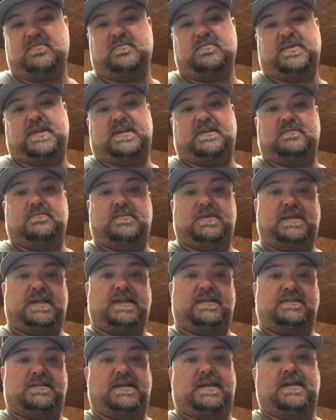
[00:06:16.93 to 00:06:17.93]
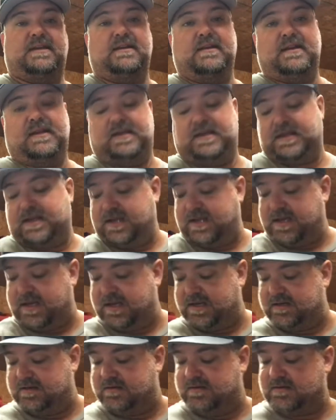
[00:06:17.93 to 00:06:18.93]
but but that's it.
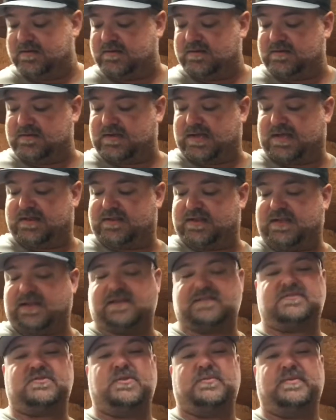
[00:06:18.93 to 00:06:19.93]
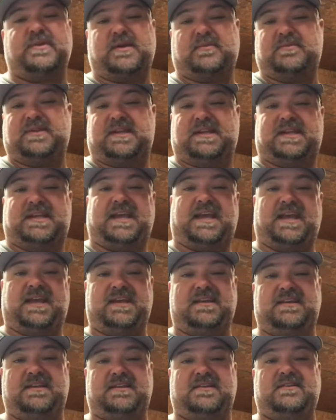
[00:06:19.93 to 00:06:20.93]
And I think I'll still be able to get a
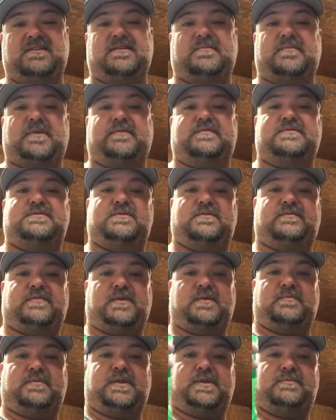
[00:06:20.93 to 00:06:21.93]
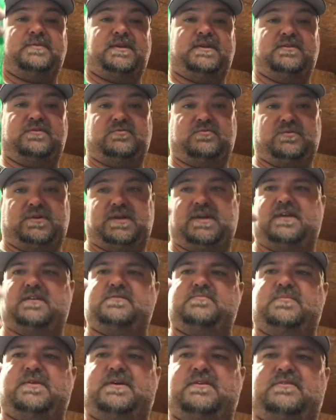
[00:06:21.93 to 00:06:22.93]
can in there. I'm not sure if I'll be able to get a 20
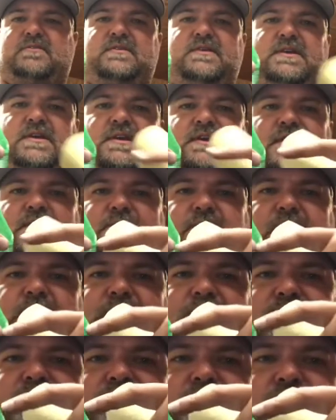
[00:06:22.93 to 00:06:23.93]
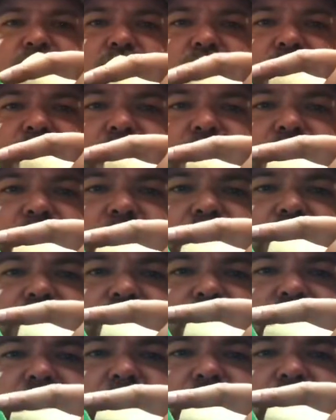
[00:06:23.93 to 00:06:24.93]
ounce bottle. It might be too tall this way,